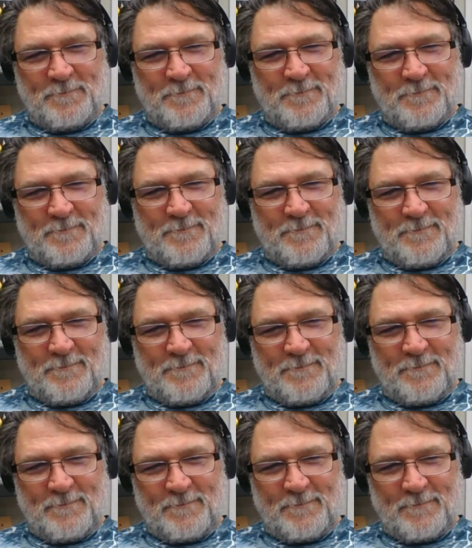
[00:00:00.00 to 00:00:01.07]

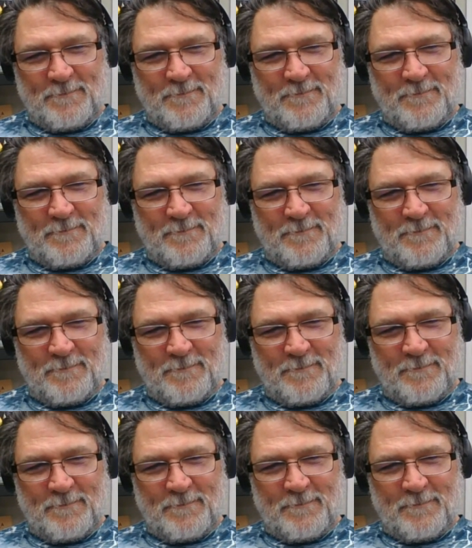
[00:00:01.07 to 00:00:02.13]

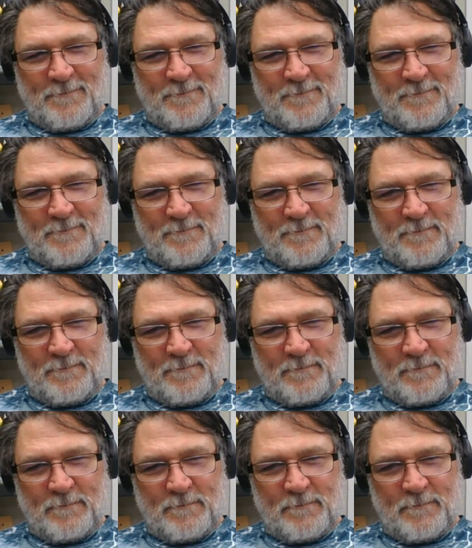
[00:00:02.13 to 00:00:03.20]

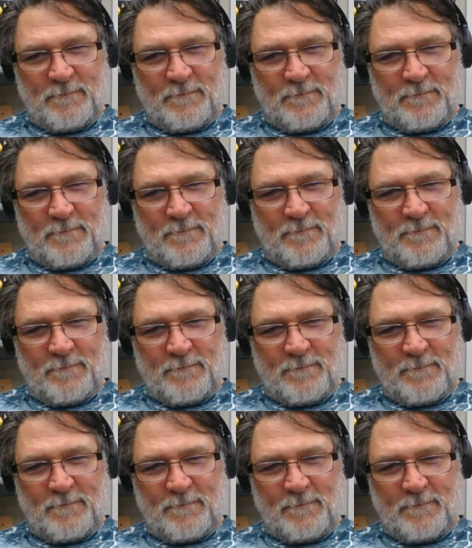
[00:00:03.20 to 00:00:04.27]

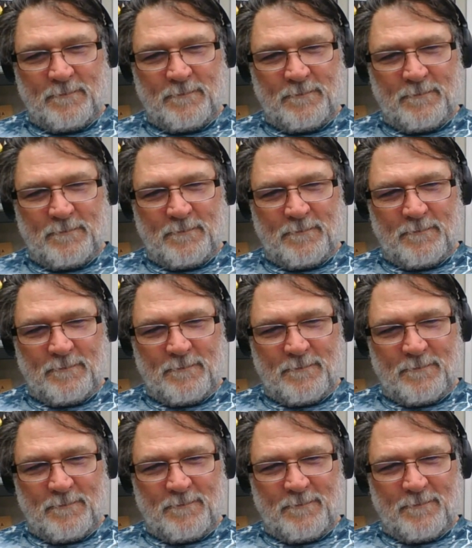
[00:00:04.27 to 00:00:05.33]

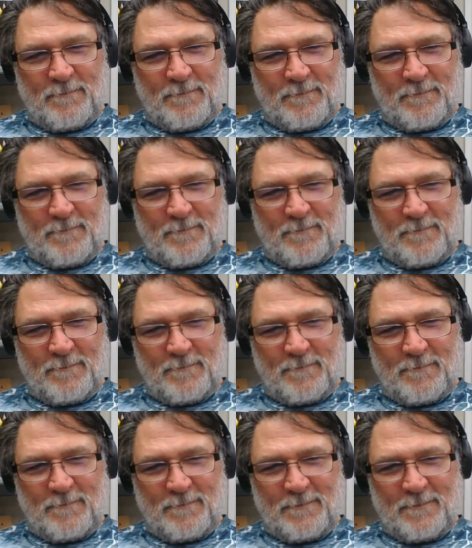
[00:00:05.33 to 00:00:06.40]

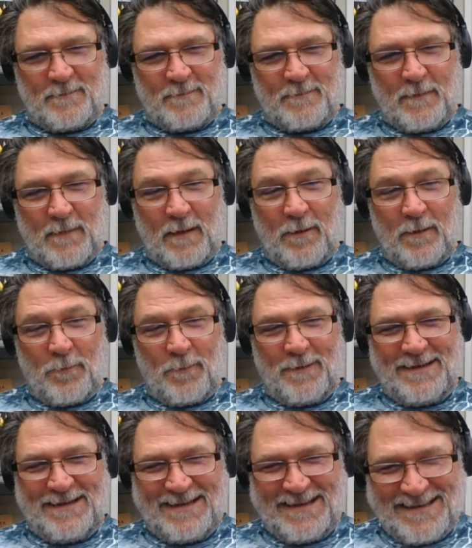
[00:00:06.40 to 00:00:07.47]

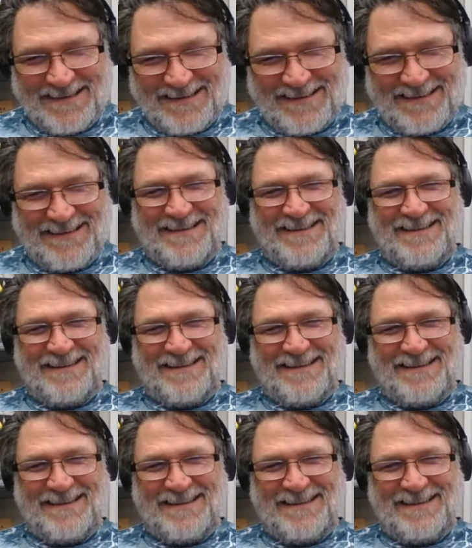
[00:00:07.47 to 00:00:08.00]
The person shown says nothing.